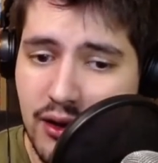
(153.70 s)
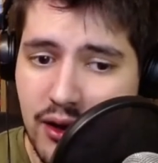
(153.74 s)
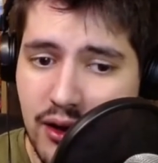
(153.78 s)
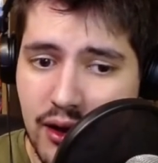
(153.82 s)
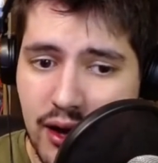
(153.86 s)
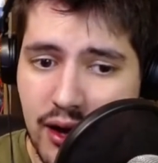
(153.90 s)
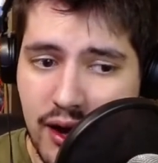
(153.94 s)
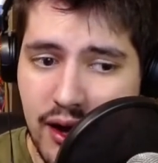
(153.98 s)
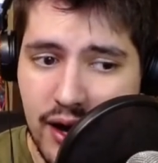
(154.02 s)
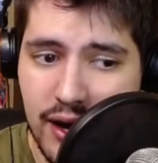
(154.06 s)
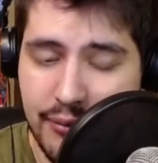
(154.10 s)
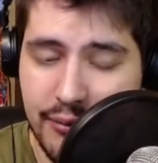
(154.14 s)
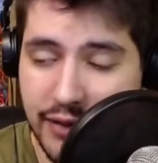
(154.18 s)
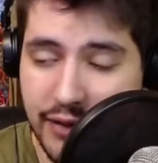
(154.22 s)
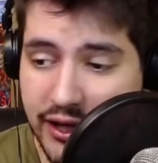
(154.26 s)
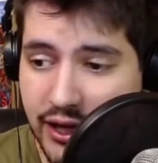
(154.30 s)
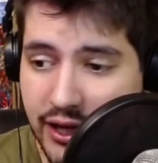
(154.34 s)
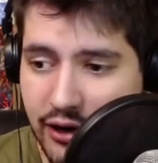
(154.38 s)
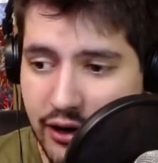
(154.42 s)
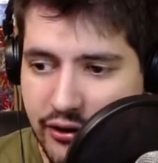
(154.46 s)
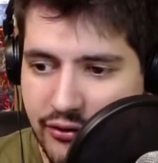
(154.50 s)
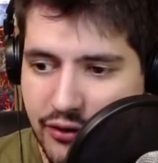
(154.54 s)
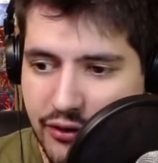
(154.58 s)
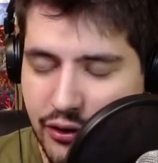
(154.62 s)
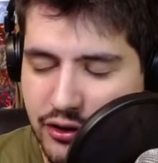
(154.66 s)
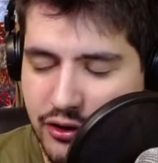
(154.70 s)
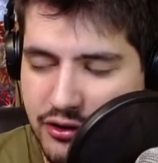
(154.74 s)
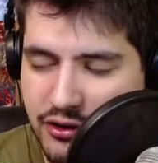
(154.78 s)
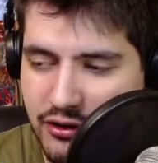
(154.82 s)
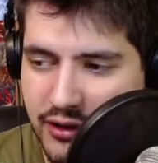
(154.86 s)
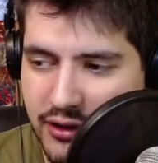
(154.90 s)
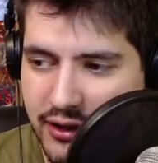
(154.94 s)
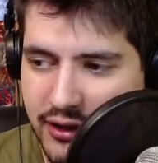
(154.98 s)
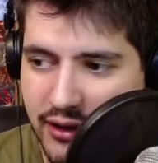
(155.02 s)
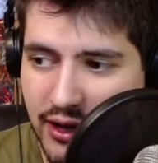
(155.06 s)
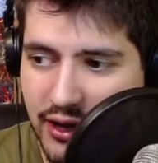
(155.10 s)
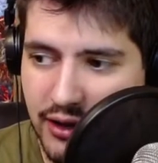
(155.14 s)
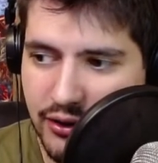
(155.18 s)
But they're of course gonna
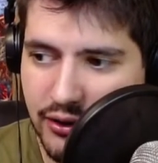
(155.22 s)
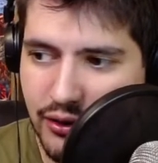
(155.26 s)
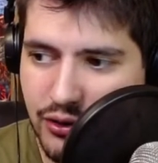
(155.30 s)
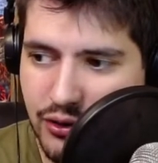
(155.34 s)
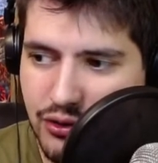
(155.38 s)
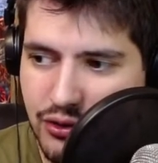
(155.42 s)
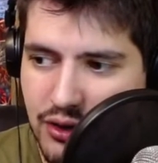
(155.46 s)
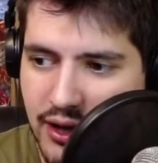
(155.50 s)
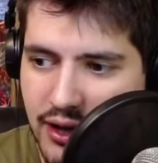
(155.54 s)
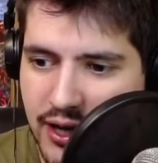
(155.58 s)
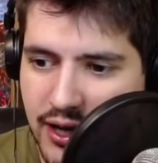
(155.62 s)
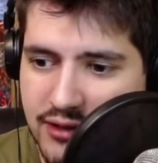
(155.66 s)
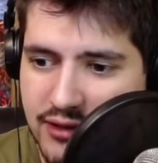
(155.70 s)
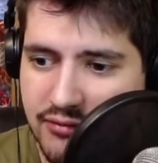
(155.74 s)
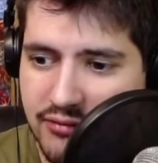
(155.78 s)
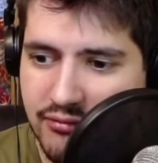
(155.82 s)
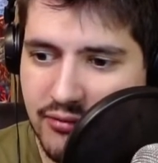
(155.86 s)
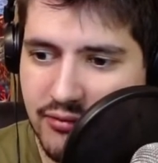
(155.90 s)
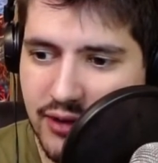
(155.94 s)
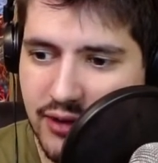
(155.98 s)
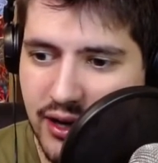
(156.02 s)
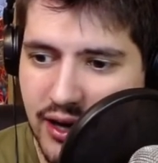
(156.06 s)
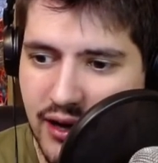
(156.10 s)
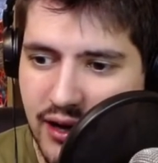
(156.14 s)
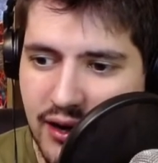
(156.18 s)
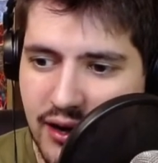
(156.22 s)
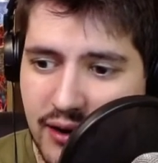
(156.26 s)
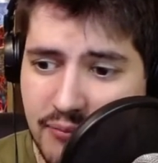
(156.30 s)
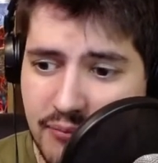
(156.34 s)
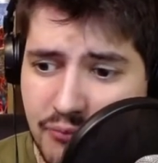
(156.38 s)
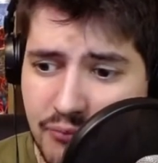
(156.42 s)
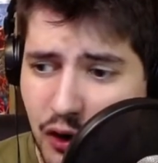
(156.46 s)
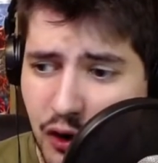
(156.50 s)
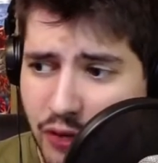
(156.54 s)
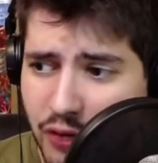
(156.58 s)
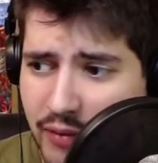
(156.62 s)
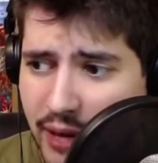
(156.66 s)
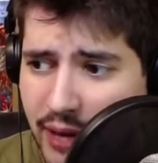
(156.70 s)
tell those lies, or
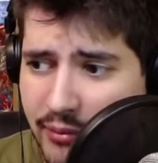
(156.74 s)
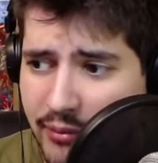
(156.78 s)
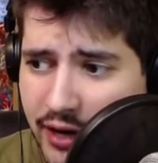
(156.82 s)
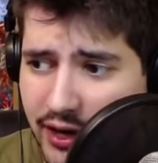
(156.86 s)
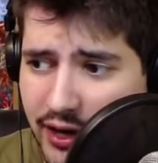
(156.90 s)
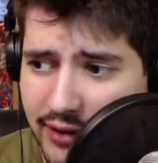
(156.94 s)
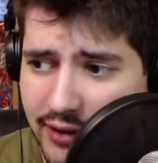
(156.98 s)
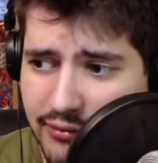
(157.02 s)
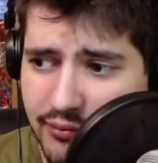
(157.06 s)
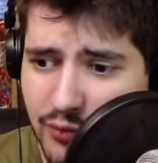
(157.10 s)
maybe not.